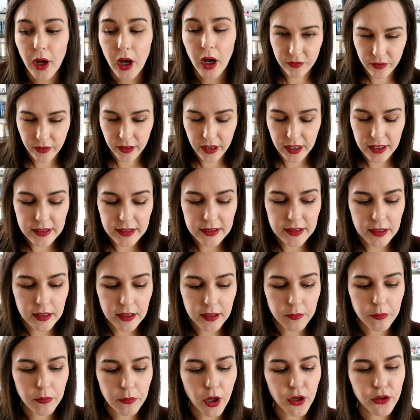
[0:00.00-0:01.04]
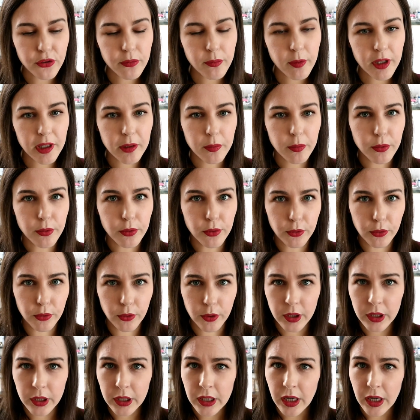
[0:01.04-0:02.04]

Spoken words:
for this. And in most people,